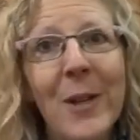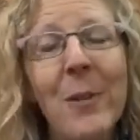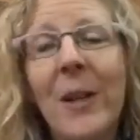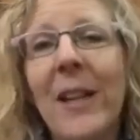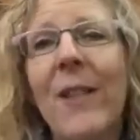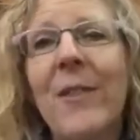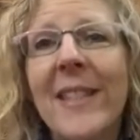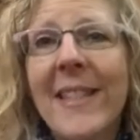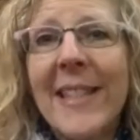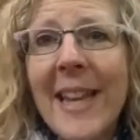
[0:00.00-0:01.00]
We are going to have
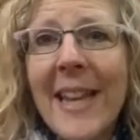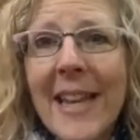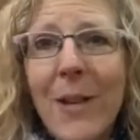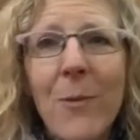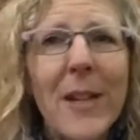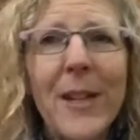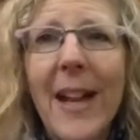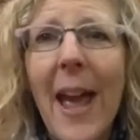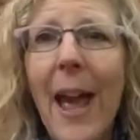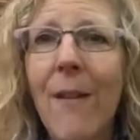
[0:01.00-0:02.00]
singing. We are going to
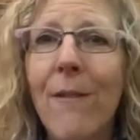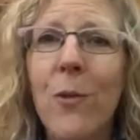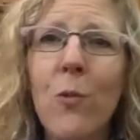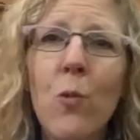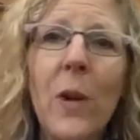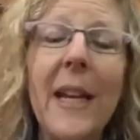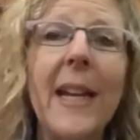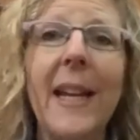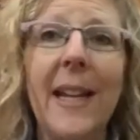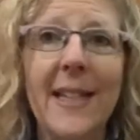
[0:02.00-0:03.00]
have the
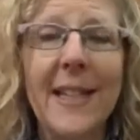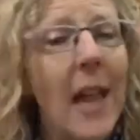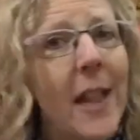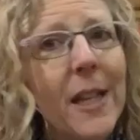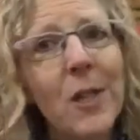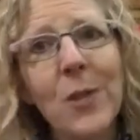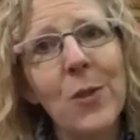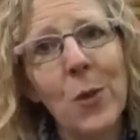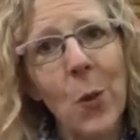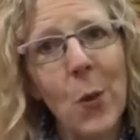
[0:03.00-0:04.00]
readings, telling the
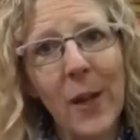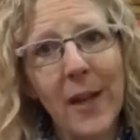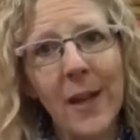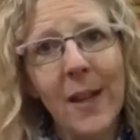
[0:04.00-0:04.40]
story,